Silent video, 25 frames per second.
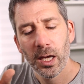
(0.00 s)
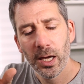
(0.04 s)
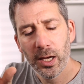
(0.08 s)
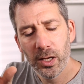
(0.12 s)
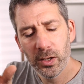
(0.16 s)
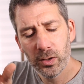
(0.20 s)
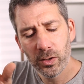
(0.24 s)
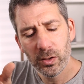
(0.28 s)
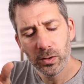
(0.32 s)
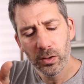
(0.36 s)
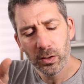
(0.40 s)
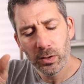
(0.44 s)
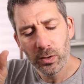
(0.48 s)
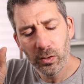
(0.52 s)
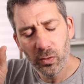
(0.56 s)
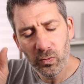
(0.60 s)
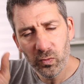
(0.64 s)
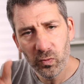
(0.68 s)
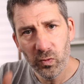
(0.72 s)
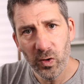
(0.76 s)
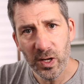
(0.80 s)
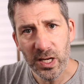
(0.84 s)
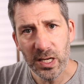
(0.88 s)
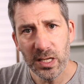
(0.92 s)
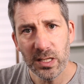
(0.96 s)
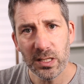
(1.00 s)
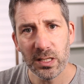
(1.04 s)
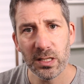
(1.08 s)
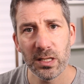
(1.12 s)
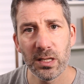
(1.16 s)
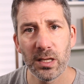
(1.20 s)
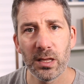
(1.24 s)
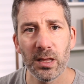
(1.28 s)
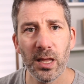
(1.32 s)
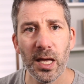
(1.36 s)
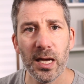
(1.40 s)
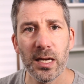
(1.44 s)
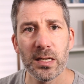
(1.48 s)
And the
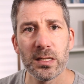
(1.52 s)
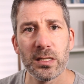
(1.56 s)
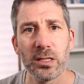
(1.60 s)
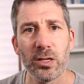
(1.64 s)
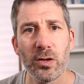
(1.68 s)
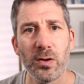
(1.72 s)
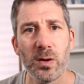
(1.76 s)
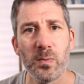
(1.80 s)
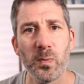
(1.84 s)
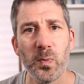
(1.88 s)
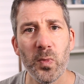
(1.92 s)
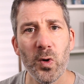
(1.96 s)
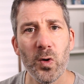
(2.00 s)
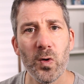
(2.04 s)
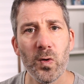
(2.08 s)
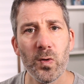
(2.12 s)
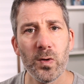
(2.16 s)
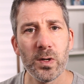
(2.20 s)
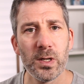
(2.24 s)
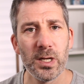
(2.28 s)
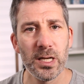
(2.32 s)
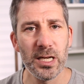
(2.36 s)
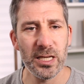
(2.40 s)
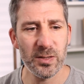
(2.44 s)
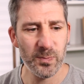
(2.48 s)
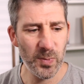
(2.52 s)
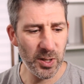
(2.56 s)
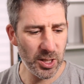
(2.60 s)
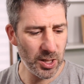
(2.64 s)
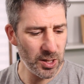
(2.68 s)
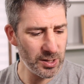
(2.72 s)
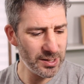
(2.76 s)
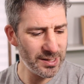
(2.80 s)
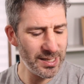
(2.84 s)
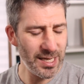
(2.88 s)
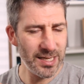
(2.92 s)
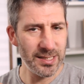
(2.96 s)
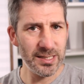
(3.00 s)
reason that's so important is
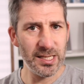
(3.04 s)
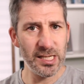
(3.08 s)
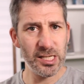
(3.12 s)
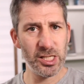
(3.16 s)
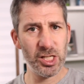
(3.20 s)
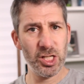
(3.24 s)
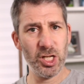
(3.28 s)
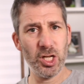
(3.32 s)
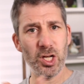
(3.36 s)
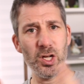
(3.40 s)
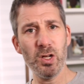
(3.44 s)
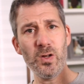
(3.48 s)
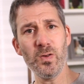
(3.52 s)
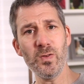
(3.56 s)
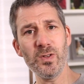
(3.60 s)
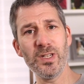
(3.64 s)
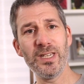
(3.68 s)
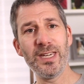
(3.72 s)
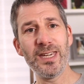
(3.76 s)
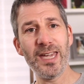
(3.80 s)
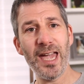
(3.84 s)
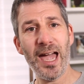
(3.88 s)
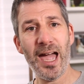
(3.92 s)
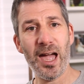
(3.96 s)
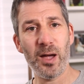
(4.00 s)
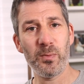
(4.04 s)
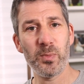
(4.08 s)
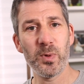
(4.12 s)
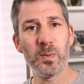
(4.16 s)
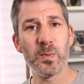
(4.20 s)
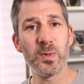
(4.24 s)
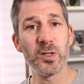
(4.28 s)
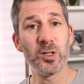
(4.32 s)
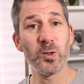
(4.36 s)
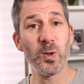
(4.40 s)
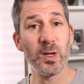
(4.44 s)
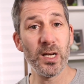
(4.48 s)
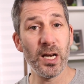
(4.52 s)
because there's this huge gap
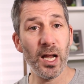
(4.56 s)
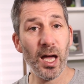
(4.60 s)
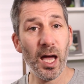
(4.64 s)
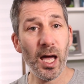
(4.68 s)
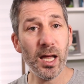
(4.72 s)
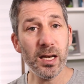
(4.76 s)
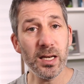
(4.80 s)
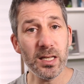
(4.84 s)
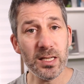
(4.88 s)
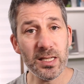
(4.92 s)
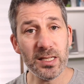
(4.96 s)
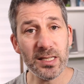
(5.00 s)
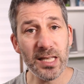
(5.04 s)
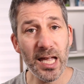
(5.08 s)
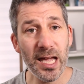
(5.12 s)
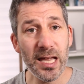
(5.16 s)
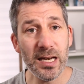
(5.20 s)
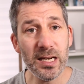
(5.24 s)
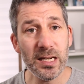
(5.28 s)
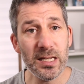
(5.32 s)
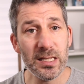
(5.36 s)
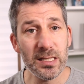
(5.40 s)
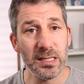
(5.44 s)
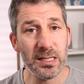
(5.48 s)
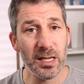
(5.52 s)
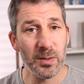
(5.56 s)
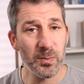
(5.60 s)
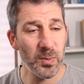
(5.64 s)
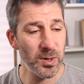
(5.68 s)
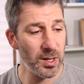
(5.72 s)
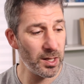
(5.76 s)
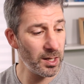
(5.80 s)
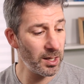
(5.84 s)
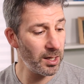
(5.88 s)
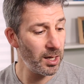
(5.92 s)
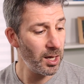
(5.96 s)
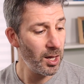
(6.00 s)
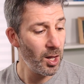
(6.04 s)
between understanding
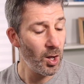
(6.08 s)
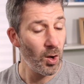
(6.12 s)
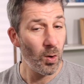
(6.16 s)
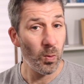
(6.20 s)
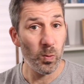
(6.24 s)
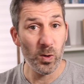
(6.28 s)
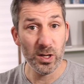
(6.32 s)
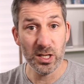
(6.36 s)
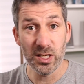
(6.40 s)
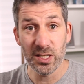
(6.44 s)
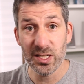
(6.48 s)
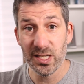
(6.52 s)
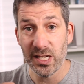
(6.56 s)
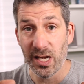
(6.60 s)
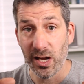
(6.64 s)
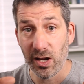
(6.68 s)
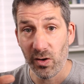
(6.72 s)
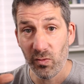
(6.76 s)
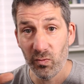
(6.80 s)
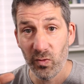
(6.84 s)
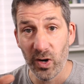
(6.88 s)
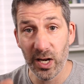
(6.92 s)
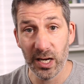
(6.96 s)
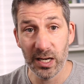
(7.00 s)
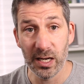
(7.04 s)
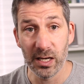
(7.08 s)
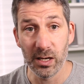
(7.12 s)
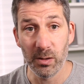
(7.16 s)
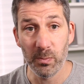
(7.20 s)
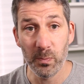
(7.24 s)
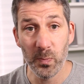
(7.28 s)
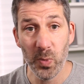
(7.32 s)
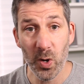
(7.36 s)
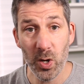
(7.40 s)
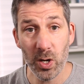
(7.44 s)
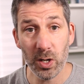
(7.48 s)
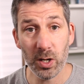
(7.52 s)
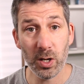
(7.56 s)
something when you see it written in a
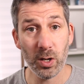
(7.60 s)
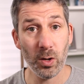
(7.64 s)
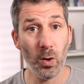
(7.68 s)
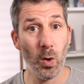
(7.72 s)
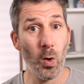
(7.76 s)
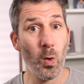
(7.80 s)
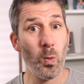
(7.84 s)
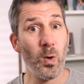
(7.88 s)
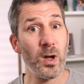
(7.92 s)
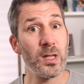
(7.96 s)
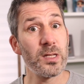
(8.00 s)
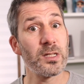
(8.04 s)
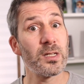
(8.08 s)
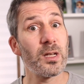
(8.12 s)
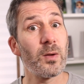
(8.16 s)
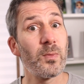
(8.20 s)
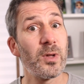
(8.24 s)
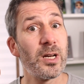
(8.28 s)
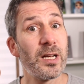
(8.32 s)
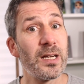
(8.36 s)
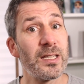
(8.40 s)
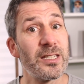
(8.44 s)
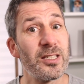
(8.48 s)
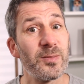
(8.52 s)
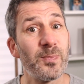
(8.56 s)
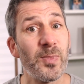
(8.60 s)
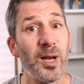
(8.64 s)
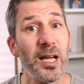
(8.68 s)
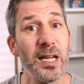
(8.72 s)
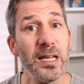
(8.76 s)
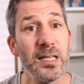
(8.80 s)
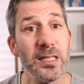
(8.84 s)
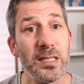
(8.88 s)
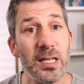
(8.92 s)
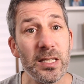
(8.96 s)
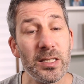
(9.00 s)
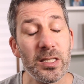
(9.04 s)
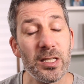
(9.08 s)
book or when someone
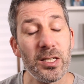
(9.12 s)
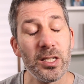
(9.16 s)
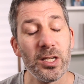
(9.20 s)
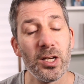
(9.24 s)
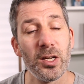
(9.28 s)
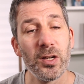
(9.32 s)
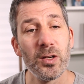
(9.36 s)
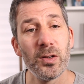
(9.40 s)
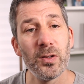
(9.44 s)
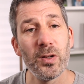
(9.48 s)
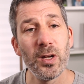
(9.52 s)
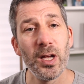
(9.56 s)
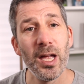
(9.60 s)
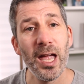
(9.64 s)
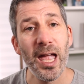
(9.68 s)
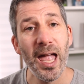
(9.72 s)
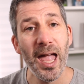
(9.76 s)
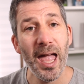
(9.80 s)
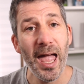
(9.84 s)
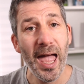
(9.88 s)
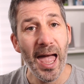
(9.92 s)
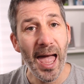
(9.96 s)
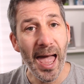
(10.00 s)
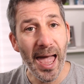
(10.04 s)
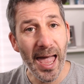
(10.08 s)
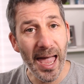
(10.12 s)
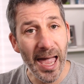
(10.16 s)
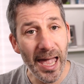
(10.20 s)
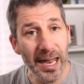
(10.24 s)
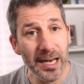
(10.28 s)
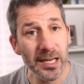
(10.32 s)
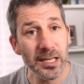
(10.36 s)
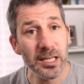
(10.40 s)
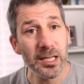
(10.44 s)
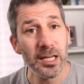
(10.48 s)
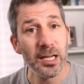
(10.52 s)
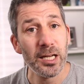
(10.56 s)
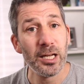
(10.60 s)
explains it to you
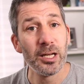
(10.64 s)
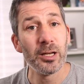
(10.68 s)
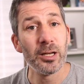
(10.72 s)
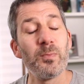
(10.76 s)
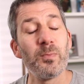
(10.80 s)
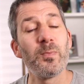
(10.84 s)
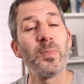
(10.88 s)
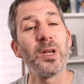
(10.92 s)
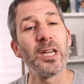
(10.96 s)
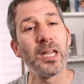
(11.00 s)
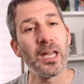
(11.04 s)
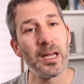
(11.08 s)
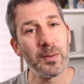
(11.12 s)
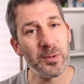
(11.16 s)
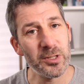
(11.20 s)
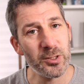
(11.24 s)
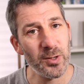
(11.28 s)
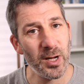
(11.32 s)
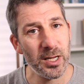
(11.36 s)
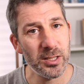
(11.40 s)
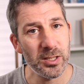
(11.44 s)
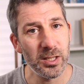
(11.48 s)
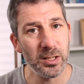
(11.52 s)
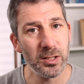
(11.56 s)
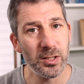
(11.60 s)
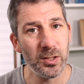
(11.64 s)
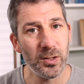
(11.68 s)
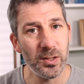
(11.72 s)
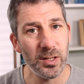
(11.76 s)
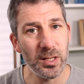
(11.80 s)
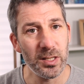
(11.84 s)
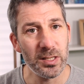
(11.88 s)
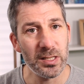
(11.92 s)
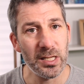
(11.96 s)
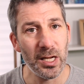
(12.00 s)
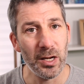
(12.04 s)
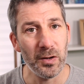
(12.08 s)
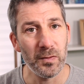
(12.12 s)
and being able to actually do it
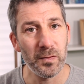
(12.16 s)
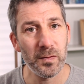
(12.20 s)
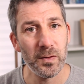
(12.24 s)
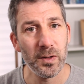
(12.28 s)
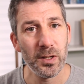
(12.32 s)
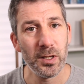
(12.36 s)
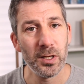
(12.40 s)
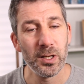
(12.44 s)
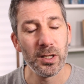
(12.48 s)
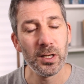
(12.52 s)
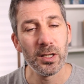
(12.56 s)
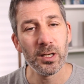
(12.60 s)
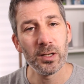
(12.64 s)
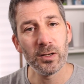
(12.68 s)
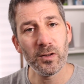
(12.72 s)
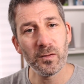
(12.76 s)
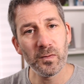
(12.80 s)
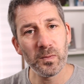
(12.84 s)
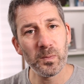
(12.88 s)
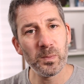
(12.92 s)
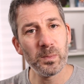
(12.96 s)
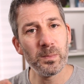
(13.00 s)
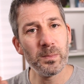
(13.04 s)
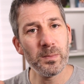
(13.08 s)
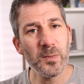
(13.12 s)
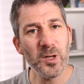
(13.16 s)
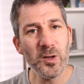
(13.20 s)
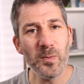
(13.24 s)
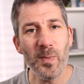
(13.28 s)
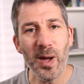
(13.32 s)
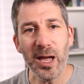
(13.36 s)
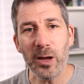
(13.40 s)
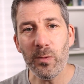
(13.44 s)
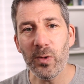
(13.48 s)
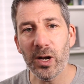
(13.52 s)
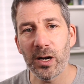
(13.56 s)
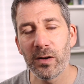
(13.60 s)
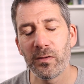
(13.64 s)
yourself. You've You
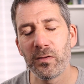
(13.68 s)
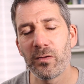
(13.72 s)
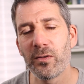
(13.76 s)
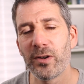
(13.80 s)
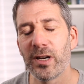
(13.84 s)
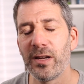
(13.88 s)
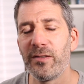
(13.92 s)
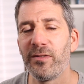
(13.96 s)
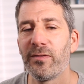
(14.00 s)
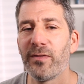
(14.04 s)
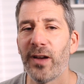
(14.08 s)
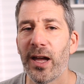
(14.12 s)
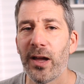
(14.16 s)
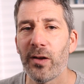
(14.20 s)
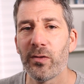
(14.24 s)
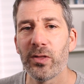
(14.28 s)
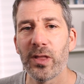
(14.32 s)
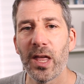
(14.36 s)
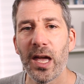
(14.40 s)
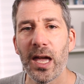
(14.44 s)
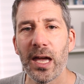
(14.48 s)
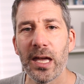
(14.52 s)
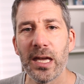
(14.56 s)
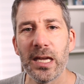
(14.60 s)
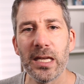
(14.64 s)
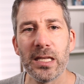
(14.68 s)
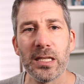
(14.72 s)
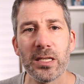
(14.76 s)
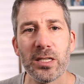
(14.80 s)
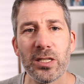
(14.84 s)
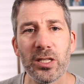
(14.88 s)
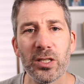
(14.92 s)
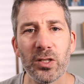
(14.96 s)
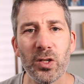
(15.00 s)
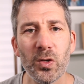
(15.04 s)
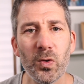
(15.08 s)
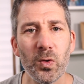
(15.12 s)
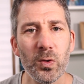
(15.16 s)
may well have already found that in
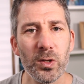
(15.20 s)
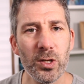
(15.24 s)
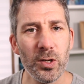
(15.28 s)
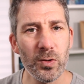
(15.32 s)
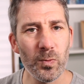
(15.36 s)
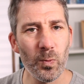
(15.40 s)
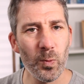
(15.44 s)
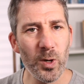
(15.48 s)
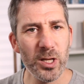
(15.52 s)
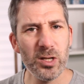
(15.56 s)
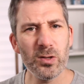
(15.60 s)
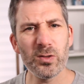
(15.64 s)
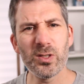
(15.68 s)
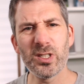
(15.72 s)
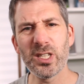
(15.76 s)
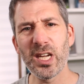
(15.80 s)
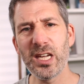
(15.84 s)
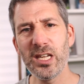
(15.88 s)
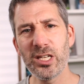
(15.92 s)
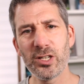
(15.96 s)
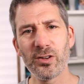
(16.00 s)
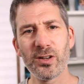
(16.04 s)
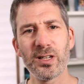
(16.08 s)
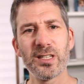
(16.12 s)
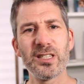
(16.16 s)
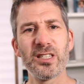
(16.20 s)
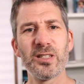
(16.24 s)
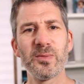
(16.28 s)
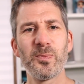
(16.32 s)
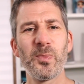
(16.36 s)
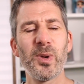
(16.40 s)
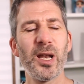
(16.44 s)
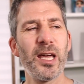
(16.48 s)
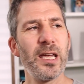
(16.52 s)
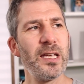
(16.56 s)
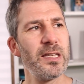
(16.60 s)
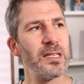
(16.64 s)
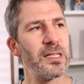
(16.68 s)
school. You'll, when your teacher
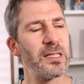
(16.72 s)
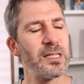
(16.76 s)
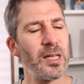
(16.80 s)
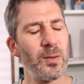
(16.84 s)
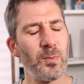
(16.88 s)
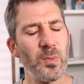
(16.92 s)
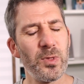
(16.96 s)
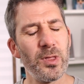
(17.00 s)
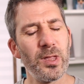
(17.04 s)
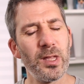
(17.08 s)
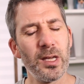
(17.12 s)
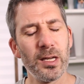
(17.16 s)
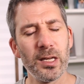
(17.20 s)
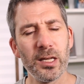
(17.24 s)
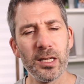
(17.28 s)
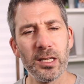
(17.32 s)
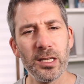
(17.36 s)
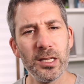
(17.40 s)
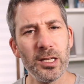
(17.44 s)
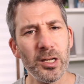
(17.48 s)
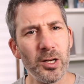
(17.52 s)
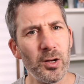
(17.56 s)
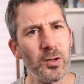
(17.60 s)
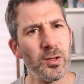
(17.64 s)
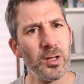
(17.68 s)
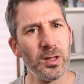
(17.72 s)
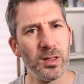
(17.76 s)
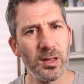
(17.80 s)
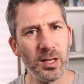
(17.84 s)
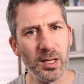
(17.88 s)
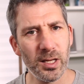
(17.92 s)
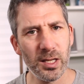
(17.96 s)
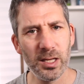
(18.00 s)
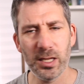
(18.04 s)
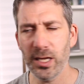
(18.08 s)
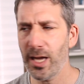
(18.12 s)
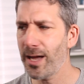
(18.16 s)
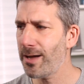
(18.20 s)
explains something, you know, and you
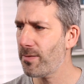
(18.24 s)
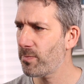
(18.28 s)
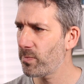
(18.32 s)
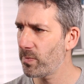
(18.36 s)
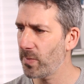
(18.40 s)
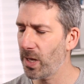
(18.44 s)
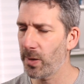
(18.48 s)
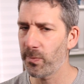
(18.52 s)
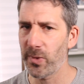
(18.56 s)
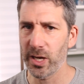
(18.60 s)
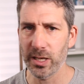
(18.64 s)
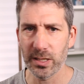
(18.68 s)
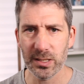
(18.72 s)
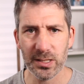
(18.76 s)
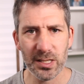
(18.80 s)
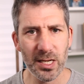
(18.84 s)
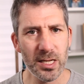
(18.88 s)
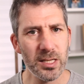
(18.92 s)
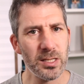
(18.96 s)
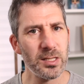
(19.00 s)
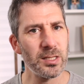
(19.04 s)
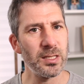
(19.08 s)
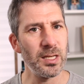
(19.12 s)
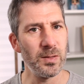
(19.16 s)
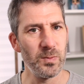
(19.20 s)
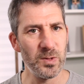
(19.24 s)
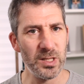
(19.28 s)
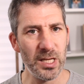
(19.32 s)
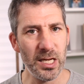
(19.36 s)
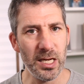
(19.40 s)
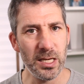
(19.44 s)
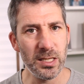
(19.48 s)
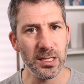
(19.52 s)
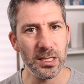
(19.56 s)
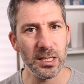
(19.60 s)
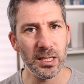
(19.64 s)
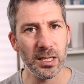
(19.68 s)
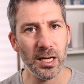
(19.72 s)
think, yeah, that makes sense, seems
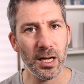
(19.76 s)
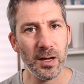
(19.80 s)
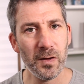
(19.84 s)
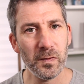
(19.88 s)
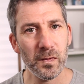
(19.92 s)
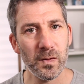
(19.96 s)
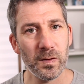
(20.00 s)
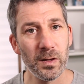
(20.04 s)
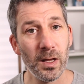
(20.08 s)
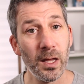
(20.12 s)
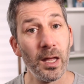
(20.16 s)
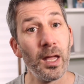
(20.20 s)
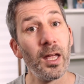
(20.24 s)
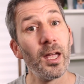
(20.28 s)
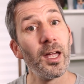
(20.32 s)
easy enough.